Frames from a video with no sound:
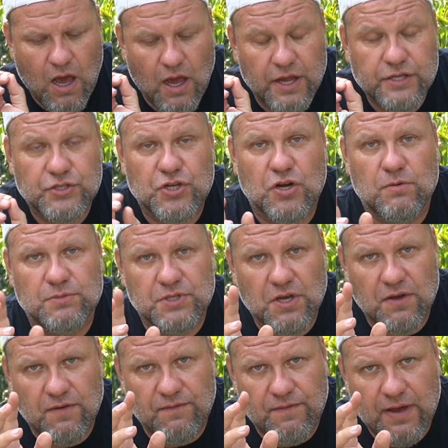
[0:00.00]
in terms
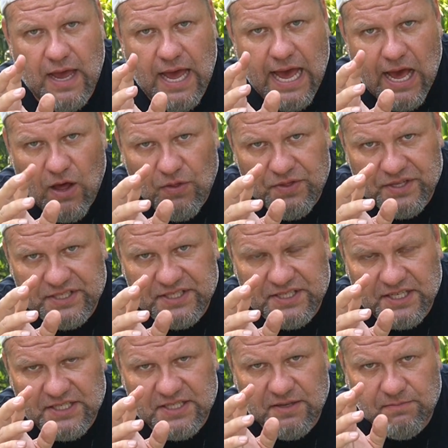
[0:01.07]
of how the
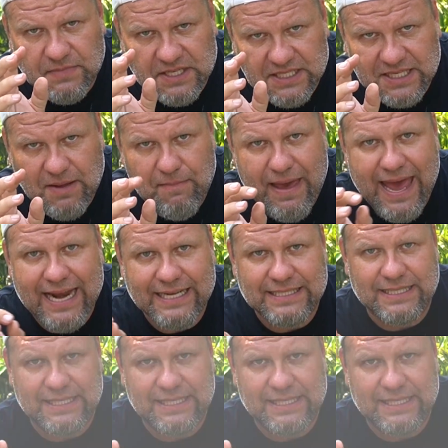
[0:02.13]
system, the schematics